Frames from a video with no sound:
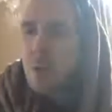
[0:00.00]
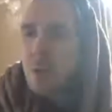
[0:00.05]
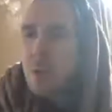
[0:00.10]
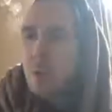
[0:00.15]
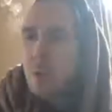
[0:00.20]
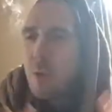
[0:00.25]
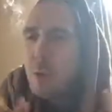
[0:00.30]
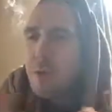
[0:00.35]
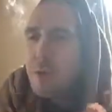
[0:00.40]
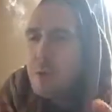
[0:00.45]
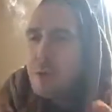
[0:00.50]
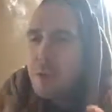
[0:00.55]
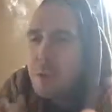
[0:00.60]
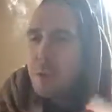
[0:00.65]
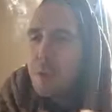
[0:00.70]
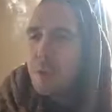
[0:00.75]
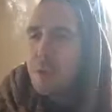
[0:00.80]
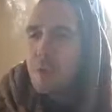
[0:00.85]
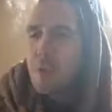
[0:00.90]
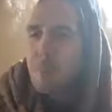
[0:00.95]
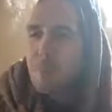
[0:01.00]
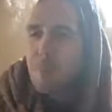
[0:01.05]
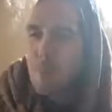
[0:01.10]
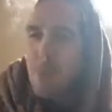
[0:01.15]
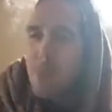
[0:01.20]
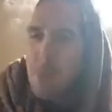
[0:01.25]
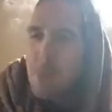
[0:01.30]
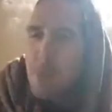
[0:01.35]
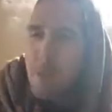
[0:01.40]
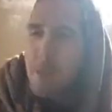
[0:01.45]
sewing things.
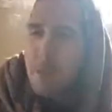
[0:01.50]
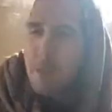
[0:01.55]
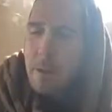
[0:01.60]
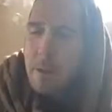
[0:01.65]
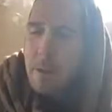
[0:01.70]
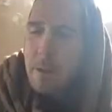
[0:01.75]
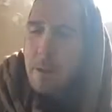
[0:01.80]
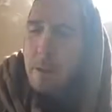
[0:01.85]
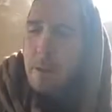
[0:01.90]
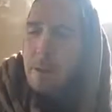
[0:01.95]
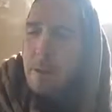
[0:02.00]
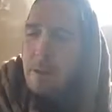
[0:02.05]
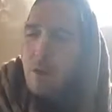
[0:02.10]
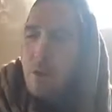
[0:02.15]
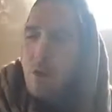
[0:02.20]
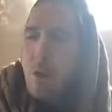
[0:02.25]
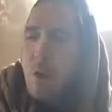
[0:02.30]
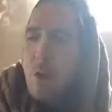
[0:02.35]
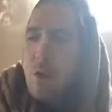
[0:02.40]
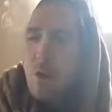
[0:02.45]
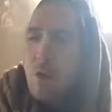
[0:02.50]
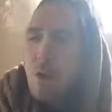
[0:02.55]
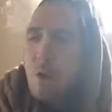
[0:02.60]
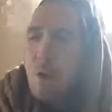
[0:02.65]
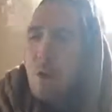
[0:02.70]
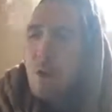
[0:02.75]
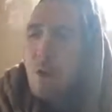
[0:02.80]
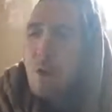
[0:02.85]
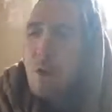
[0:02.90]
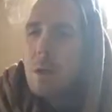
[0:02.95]
So
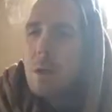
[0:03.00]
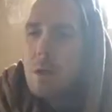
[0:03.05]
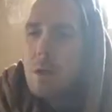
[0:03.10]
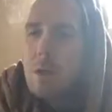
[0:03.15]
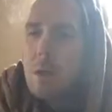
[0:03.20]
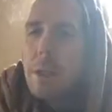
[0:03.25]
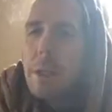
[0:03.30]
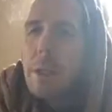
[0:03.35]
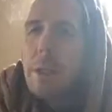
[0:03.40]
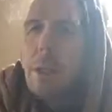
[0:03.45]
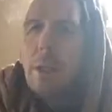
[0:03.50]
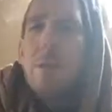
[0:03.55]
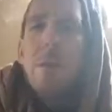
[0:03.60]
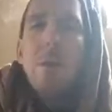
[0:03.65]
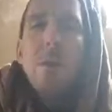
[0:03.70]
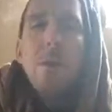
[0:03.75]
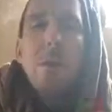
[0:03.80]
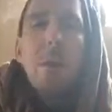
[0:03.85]
she can